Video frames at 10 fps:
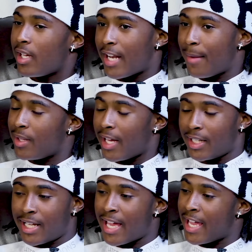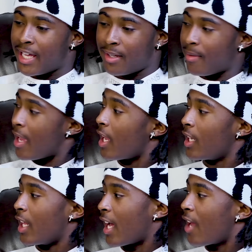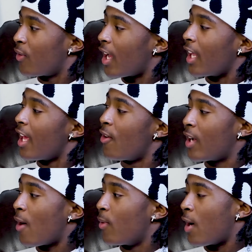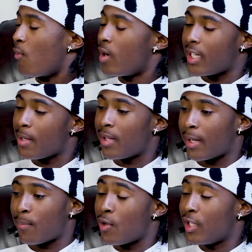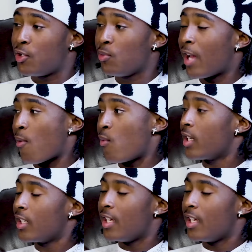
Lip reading: And I'd be like, dang, man, like I don't got what I want. And they'd be like, bro, at least you got one.